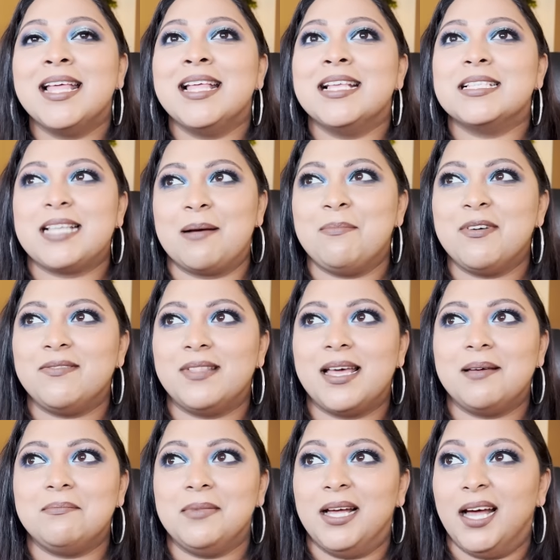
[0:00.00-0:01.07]
Some of
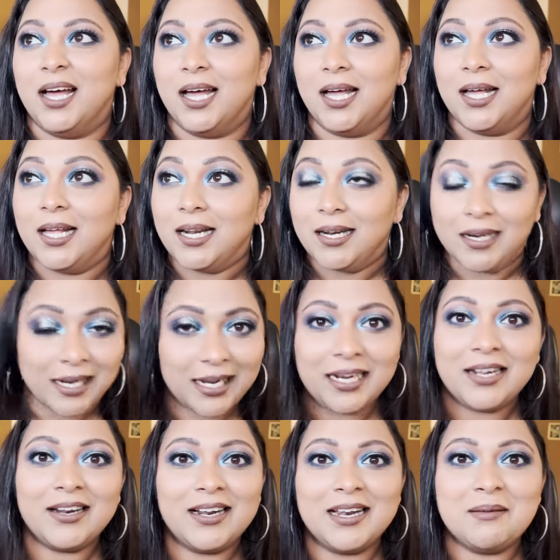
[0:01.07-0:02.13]
them
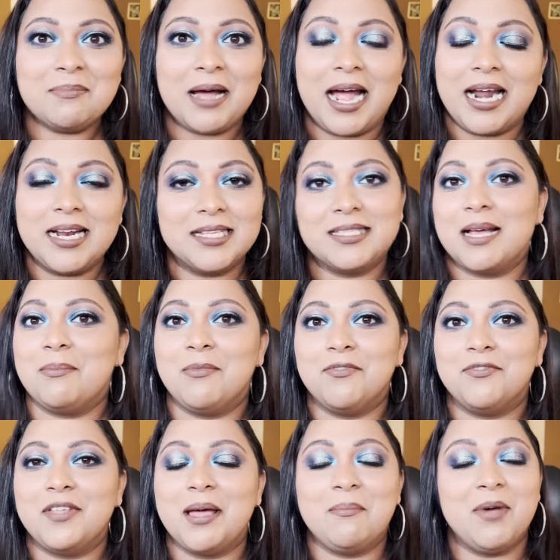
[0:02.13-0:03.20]
really bad, some
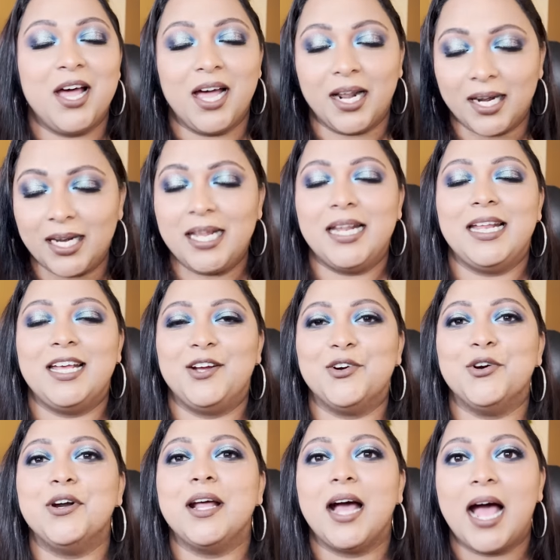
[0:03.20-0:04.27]
of them really
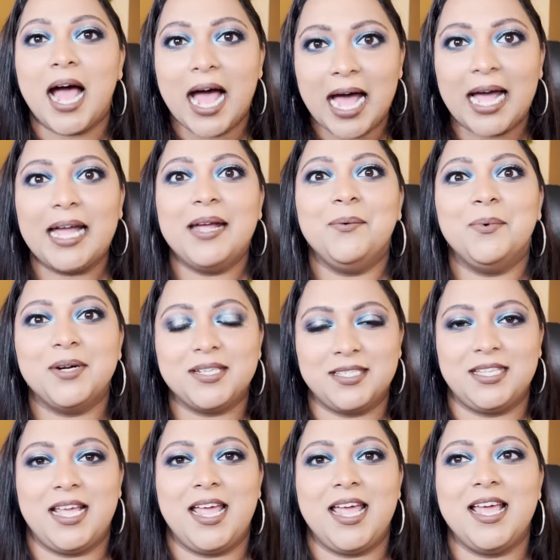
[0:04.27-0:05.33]
good. I would
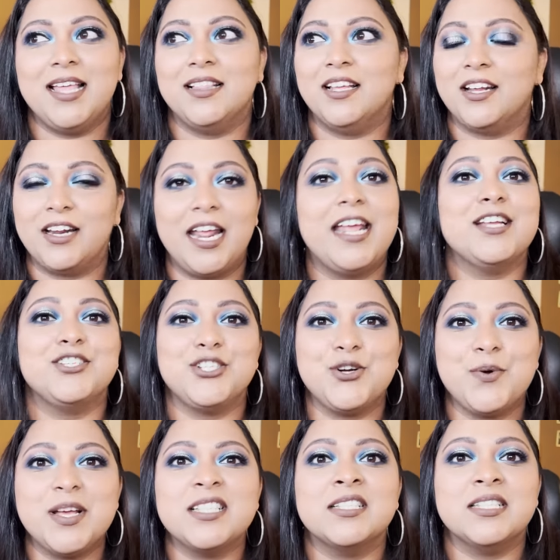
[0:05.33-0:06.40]
say the
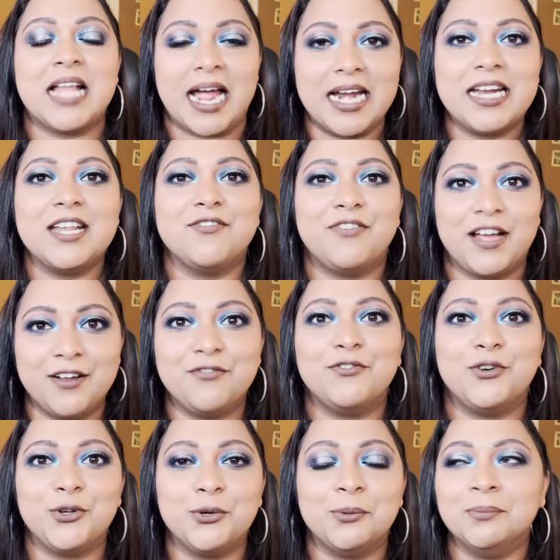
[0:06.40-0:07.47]
ratio is
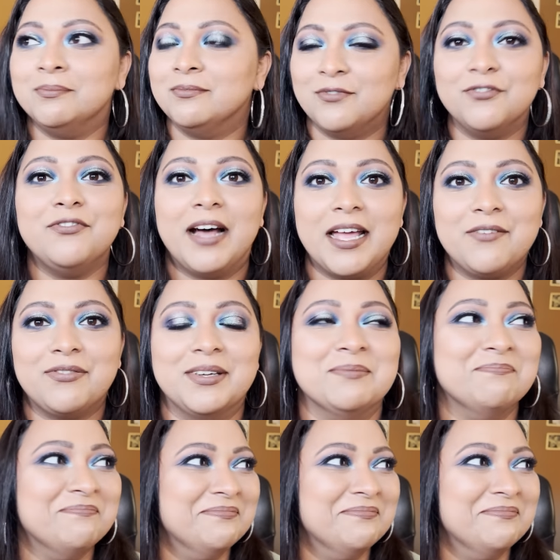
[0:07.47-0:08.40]
95 to 5.